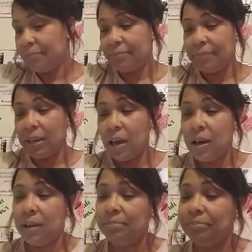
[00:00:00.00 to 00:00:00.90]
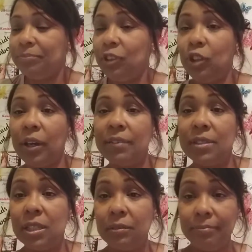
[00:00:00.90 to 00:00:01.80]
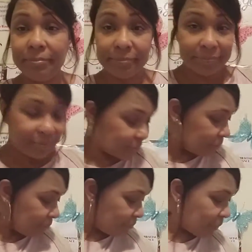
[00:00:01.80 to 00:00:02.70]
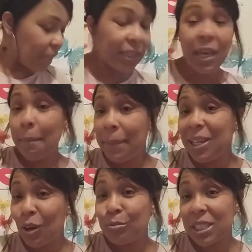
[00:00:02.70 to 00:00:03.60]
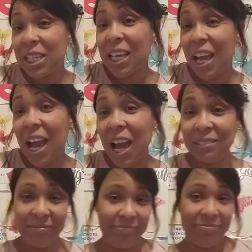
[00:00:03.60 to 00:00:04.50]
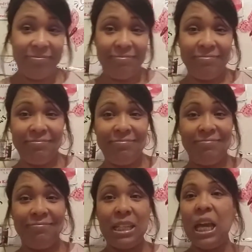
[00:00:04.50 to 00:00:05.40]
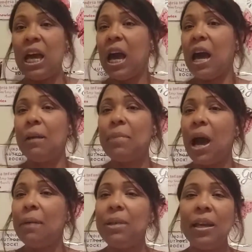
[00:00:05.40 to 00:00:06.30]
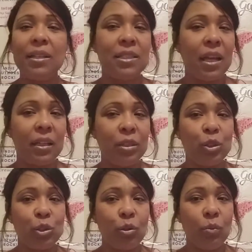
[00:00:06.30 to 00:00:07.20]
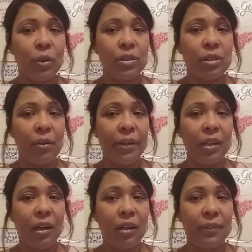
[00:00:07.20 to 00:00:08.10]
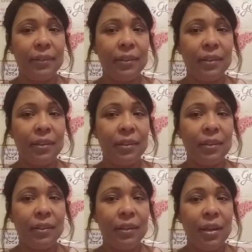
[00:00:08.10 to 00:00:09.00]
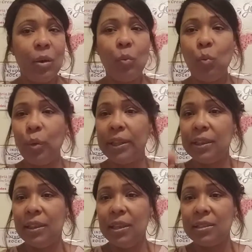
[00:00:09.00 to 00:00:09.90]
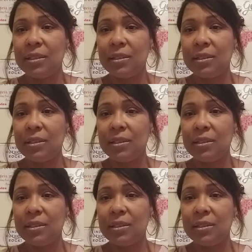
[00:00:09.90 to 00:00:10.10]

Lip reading: I have to get my notes here. I'm not exactly sure what's going on with this.